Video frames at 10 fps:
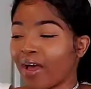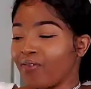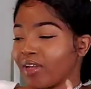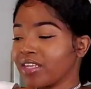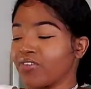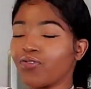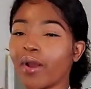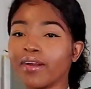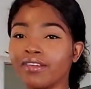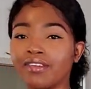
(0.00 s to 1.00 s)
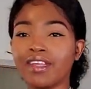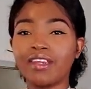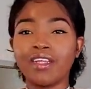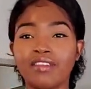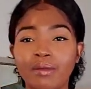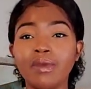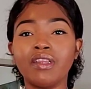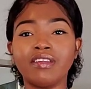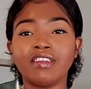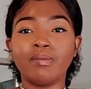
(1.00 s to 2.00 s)
I feel like the fragrances that they sent me
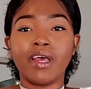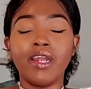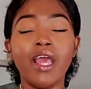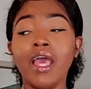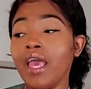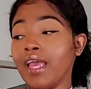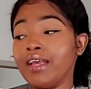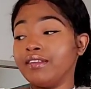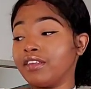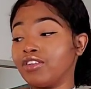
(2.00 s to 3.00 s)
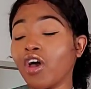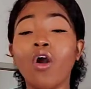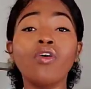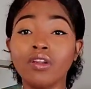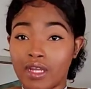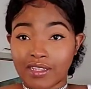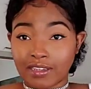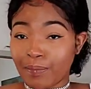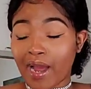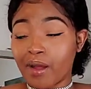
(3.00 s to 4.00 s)
this month is totally
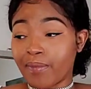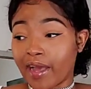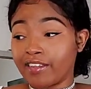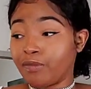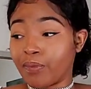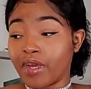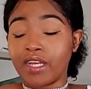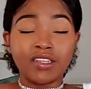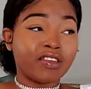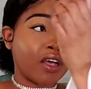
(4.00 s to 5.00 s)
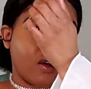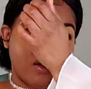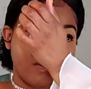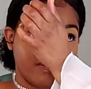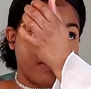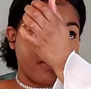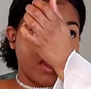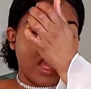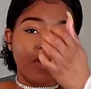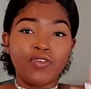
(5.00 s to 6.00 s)
inspired by spring. So
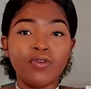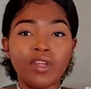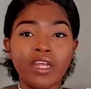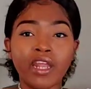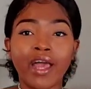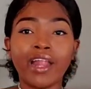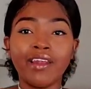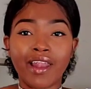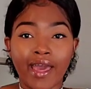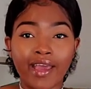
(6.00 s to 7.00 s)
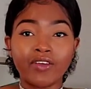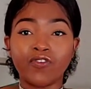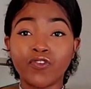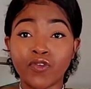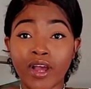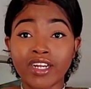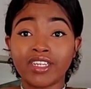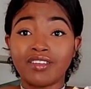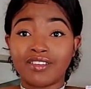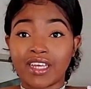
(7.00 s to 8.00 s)
if you need like a light,
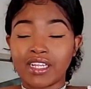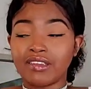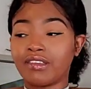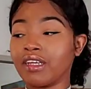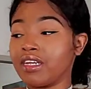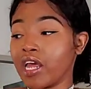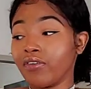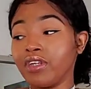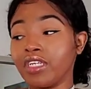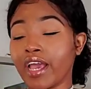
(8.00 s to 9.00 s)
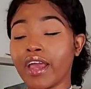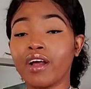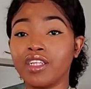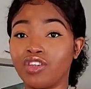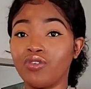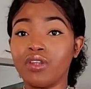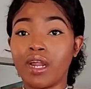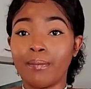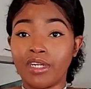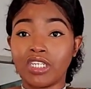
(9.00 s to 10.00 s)
fresh scent, definitely check out the two that
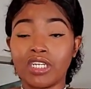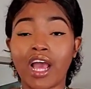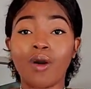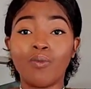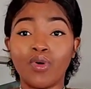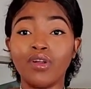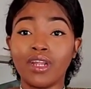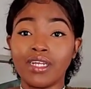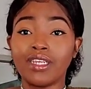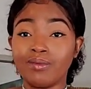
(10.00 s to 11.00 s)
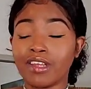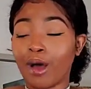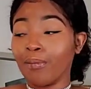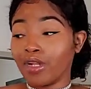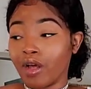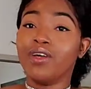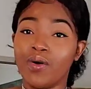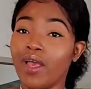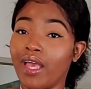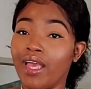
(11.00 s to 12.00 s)
I mentioned. I will link them down below.
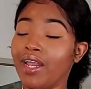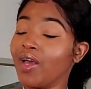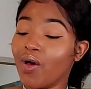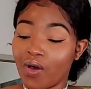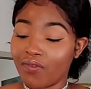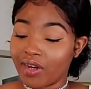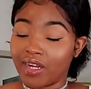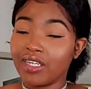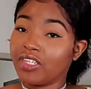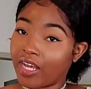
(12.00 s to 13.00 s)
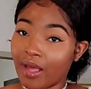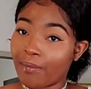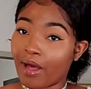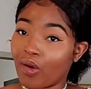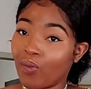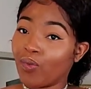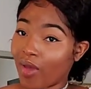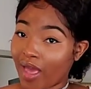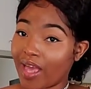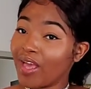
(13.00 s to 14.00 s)
Go ahead, go over there, check them out,
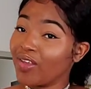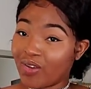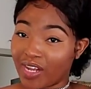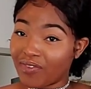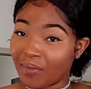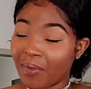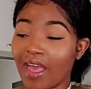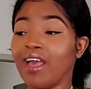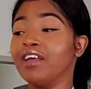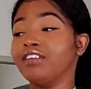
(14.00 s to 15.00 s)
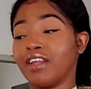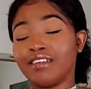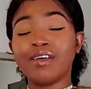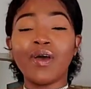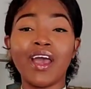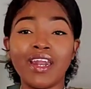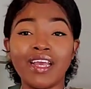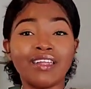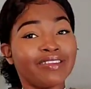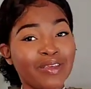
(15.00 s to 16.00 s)
okay? You'll love them. So let's go ahead
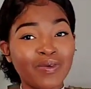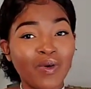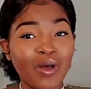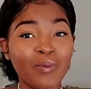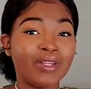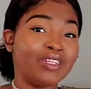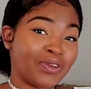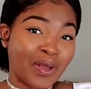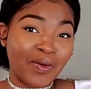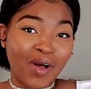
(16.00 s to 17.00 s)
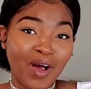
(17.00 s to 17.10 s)
and continue on with the charm